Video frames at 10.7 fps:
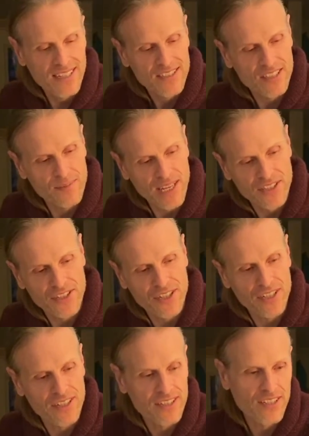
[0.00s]
Just make
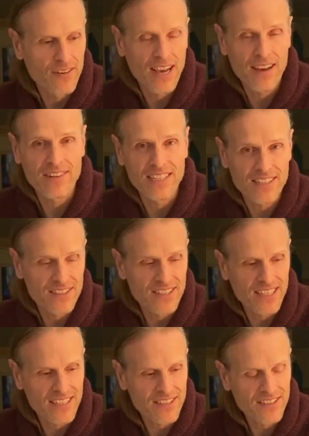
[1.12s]
sure you don't have any
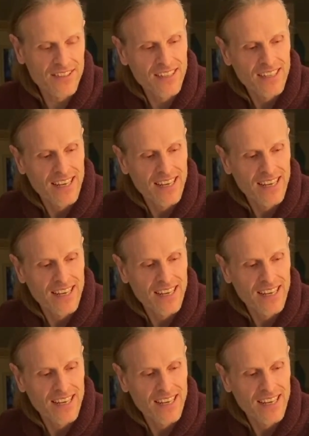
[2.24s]
disease,